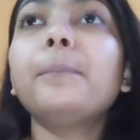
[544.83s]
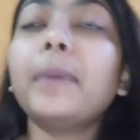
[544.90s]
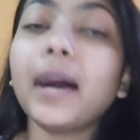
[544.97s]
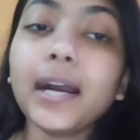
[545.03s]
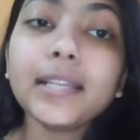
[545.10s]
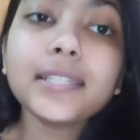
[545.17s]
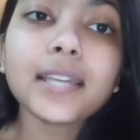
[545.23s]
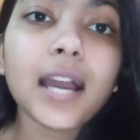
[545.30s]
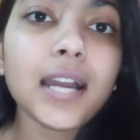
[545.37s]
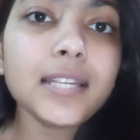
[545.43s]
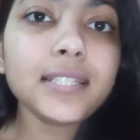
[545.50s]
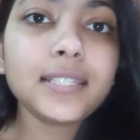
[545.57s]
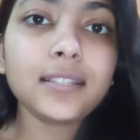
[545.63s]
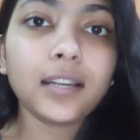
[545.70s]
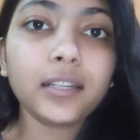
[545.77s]
But
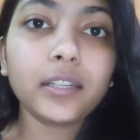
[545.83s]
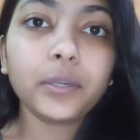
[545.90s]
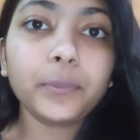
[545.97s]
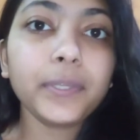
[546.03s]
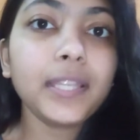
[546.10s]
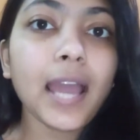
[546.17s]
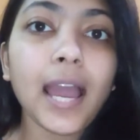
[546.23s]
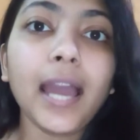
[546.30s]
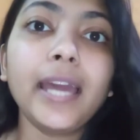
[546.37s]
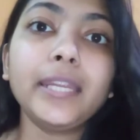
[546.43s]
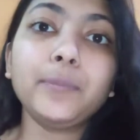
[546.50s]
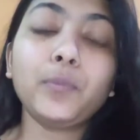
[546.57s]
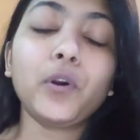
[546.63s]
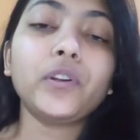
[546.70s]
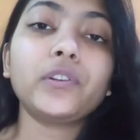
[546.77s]
I started with
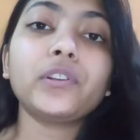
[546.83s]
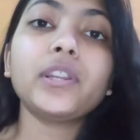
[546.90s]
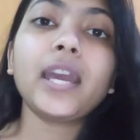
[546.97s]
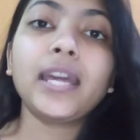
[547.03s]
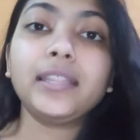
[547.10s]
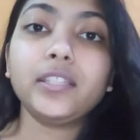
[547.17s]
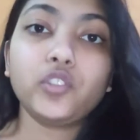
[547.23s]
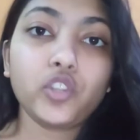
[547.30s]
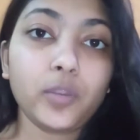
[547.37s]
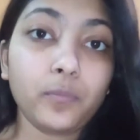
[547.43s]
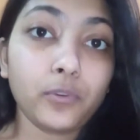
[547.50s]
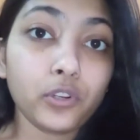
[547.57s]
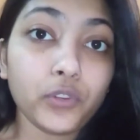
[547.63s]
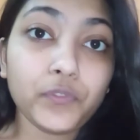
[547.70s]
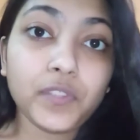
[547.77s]
Harry Potter and the
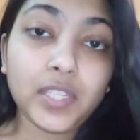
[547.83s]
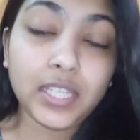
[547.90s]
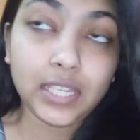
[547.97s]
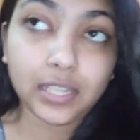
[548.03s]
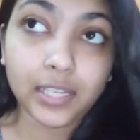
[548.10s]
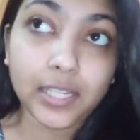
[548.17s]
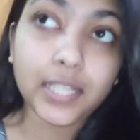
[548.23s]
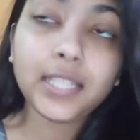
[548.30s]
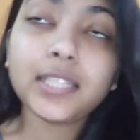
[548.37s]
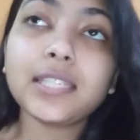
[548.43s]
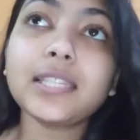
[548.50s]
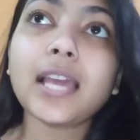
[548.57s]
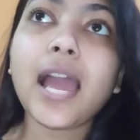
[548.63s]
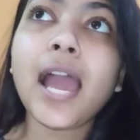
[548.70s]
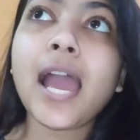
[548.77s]
Chamber of
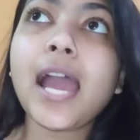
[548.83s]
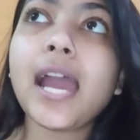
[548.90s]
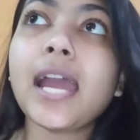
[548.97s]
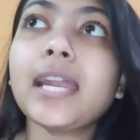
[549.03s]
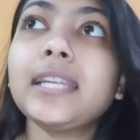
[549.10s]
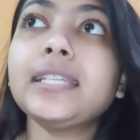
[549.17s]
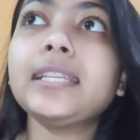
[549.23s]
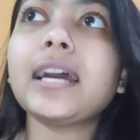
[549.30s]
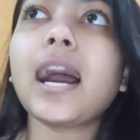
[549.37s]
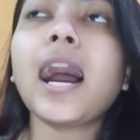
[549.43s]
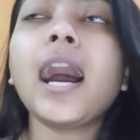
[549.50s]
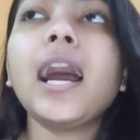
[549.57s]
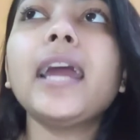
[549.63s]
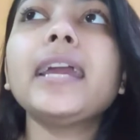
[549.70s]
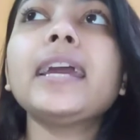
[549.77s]
Secrets, and
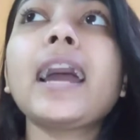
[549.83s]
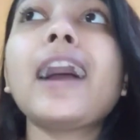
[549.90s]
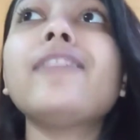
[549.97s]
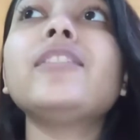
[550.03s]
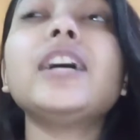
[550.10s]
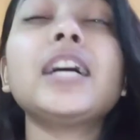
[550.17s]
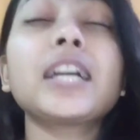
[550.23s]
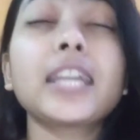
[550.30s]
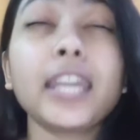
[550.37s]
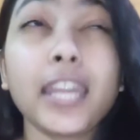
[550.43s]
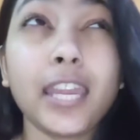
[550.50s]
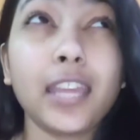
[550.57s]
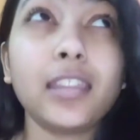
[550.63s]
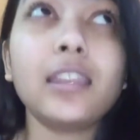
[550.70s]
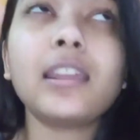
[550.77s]
I have
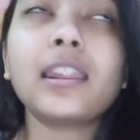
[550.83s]
again